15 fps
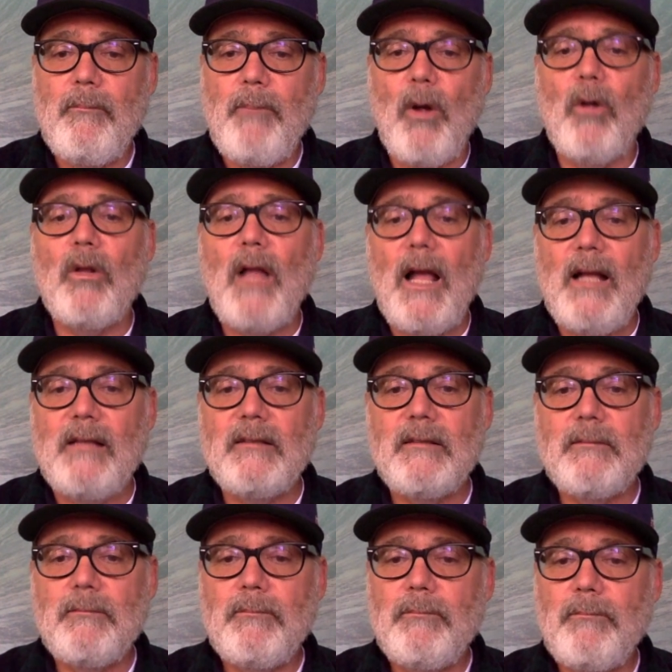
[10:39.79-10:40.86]

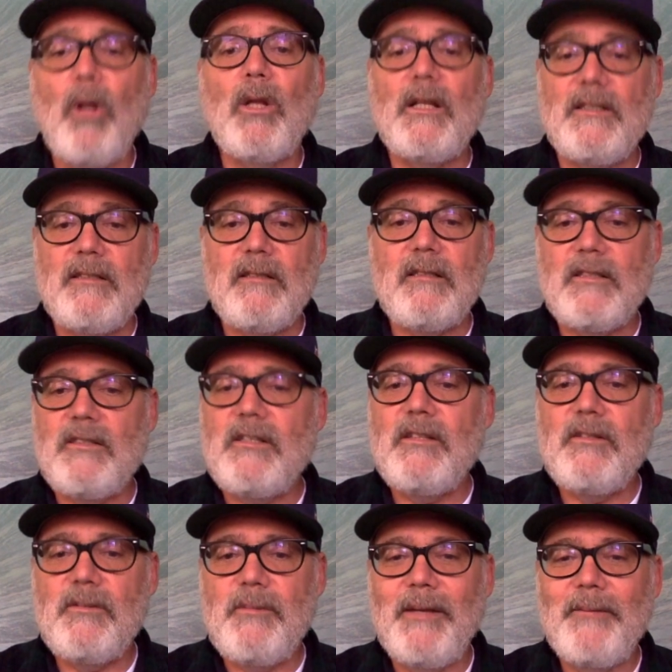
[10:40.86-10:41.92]
polis,
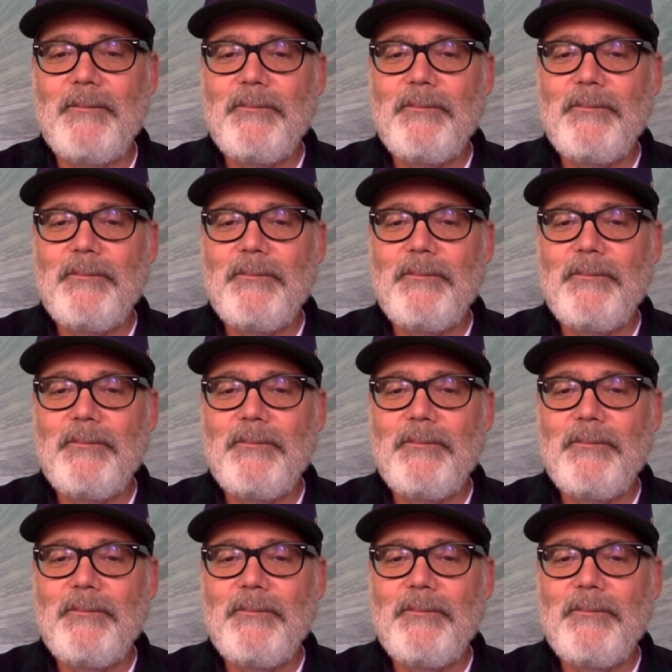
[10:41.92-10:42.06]
excuse me,